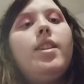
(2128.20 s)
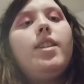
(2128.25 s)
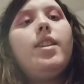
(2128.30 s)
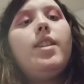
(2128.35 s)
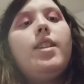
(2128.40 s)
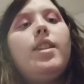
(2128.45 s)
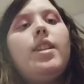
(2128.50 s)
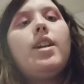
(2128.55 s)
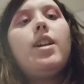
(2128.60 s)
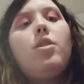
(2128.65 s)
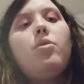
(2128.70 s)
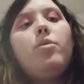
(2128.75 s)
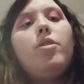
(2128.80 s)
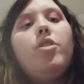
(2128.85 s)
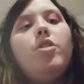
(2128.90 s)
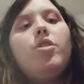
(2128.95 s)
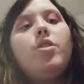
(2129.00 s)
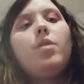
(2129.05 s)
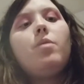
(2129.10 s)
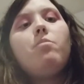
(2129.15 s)
Now we
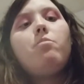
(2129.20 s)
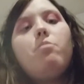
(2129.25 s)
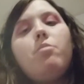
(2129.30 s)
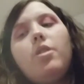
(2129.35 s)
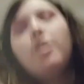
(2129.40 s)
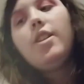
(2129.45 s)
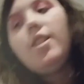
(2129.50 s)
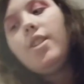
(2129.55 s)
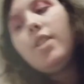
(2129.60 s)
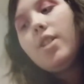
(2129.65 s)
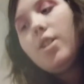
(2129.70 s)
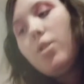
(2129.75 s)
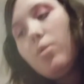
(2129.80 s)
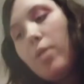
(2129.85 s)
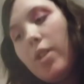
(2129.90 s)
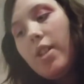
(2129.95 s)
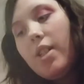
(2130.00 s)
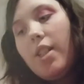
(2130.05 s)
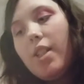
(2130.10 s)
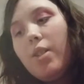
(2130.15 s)
jump into
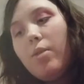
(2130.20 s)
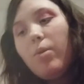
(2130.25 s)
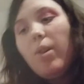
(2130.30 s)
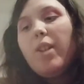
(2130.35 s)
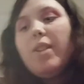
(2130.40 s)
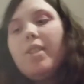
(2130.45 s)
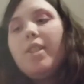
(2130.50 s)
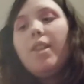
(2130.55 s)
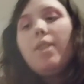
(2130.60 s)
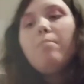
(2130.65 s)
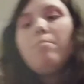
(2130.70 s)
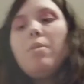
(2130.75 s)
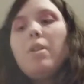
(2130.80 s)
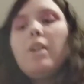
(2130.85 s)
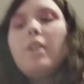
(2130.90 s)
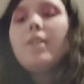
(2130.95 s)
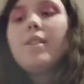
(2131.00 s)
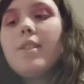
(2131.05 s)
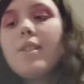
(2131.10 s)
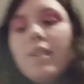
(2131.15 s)
2020.
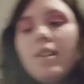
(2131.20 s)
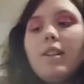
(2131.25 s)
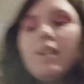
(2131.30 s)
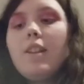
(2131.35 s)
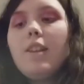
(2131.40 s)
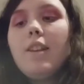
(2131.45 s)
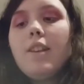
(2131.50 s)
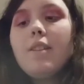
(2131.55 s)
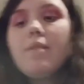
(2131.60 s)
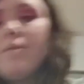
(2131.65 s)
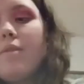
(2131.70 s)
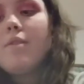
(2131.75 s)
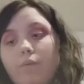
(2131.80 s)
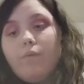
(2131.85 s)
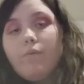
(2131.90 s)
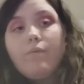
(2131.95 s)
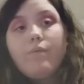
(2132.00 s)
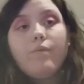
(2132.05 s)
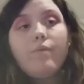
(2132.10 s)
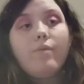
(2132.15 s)
Personally,
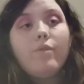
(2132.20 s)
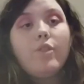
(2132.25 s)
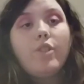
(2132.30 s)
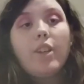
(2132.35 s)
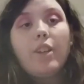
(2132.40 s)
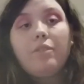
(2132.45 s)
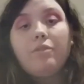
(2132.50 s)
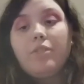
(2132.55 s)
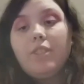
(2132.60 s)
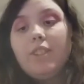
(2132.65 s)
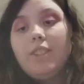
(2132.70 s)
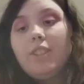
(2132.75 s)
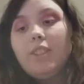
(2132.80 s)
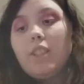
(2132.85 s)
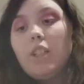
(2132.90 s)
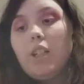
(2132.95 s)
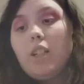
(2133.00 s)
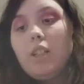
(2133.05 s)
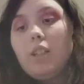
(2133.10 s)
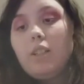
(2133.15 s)
Jeffery
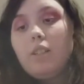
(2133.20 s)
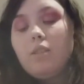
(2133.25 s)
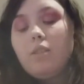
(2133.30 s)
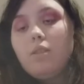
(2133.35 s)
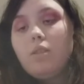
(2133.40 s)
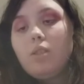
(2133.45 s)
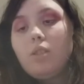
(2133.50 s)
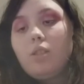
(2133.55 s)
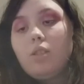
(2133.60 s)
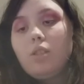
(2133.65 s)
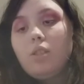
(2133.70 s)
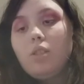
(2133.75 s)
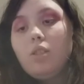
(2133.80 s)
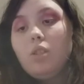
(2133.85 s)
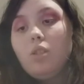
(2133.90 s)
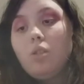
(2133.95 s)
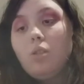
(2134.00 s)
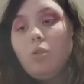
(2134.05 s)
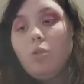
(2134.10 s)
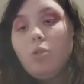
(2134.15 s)
Star
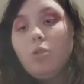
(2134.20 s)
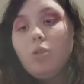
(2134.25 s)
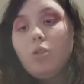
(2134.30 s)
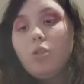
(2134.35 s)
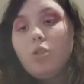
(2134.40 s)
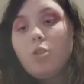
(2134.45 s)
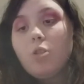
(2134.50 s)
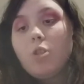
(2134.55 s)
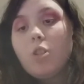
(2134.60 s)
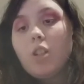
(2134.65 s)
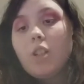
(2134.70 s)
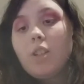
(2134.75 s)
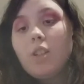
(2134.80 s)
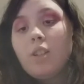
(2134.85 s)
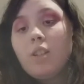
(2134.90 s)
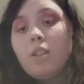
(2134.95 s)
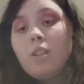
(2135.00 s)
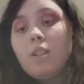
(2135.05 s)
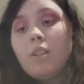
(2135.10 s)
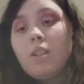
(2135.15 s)
launched
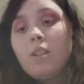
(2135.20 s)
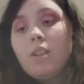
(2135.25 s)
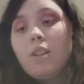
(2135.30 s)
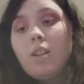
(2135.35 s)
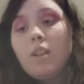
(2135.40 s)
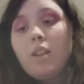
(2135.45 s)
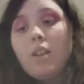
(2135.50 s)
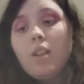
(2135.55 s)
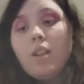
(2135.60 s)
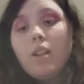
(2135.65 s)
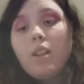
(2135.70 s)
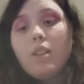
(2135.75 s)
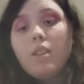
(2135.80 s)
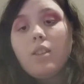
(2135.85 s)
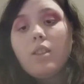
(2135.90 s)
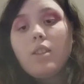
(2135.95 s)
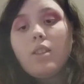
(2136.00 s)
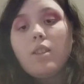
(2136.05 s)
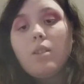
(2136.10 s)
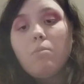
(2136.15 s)

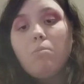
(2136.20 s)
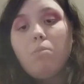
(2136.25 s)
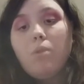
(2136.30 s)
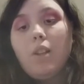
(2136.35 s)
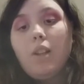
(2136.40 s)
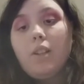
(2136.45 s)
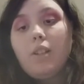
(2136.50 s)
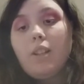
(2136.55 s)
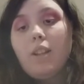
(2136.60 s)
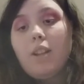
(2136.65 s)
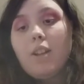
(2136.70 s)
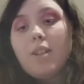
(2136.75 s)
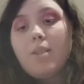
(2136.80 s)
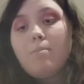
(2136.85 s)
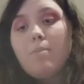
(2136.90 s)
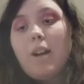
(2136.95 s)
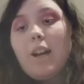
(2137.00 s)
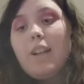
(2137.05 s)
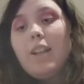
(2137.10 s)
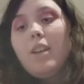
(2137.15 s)
the Bloodlust
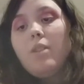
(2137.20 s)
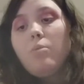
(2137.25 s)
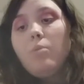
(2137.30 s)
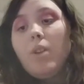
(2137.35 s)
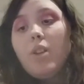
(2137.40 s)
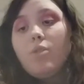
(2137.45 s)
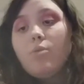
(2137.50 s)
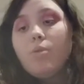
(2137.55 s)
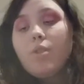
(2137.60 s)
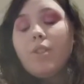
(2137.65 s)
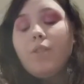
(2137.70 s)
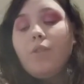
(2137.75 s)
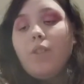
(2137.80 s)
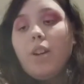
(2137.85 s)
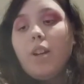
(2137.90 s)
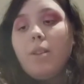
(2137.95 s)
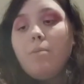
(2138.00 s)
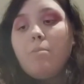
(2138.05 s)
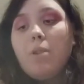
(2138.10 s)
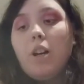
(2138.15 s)
Palette, which was a
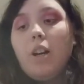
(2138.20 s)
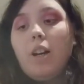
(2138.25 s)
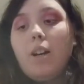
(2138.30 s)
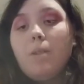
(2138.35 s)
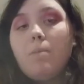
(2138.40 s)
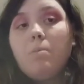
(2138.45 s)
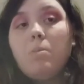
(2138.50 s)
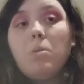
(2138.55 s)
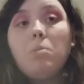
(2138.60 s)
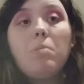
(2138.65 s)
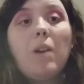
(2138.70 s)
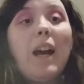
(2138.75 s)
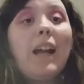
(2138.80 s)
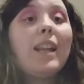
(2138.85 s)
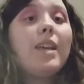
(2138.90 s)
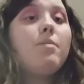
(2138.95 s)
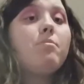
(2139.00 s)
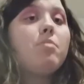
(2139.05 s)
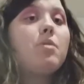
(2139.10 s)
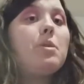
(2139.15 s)
very purple
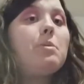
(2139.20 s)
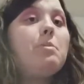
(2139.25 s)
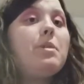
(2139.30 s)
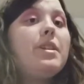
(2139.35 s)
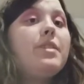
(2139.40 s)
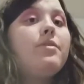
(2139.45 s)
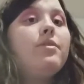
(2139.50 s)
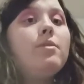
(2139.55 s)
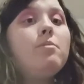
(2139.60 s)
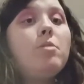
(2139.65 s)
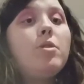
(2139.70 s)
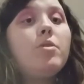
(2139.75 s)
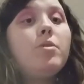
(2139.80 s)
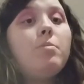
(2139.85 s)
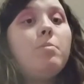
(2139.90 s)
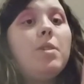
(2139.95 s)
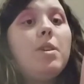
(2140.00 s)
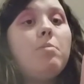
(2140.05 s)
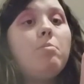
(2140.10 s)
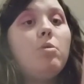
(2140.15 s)
palette, probably for most
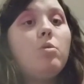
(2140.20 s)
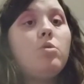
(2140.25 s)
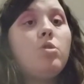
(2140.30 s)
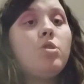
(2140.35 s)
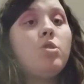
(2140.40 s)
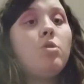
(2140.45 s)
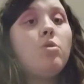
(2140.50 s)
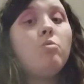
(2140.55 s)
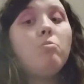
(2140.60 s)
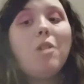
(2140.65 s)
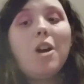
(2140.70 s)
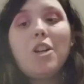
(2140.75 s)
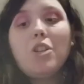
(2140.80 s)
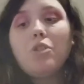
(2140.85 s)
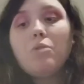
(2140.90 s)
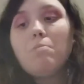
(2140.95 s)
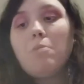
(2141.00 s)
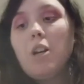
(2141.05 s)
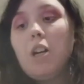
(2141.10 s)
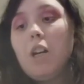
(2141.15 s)
people too
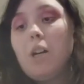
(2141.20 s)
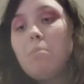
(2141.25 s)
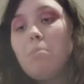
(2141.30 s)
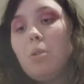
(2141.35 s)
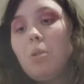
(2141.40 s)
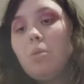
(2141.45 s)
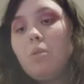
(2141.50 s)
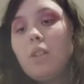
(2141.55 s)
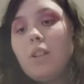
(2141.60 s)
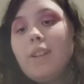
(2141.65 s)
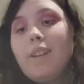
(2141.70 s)
much purple.